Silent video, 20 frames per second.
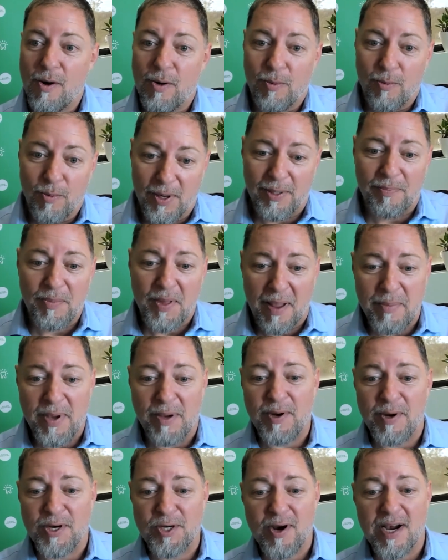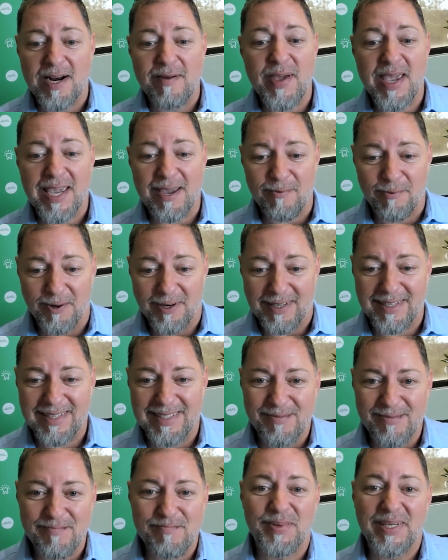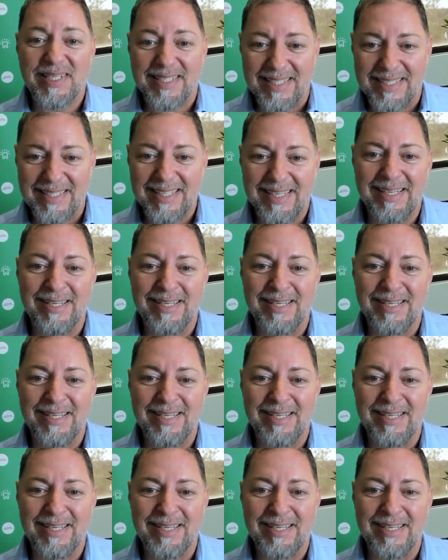Well, I mean, we try to make it work, but